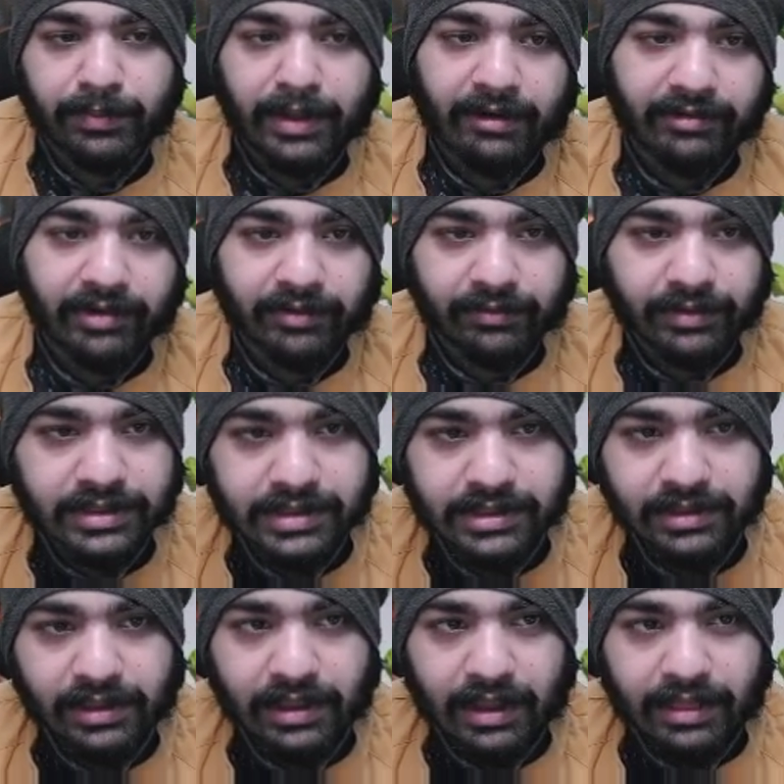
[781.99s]
afterwards.
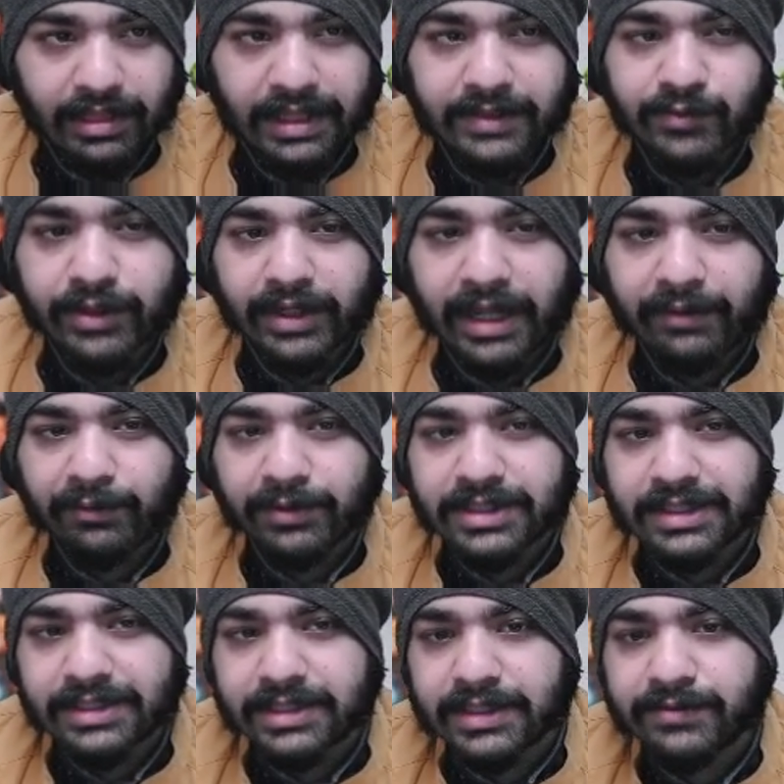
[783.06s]
That's what I would
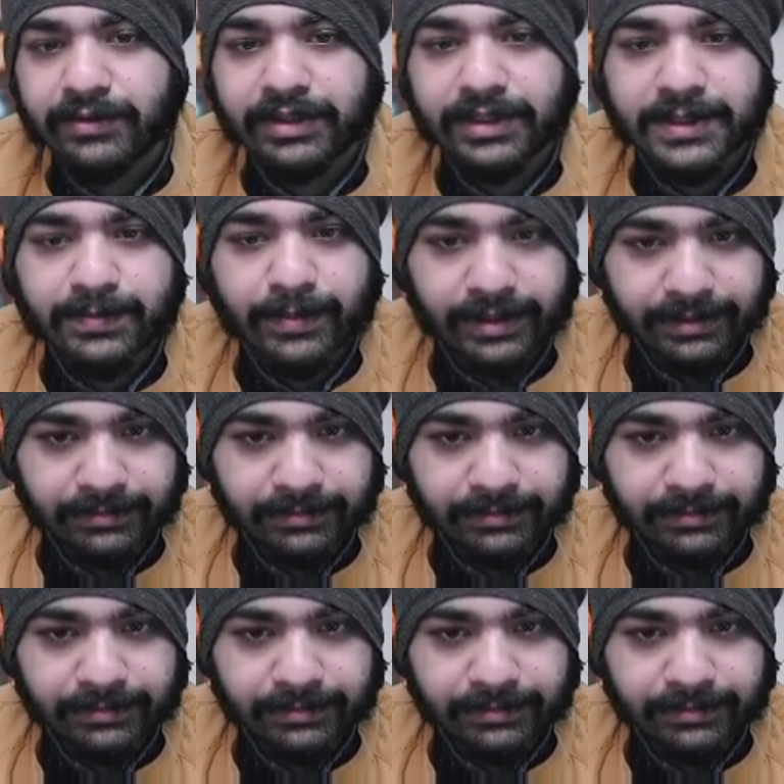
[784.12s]
suggest for this part.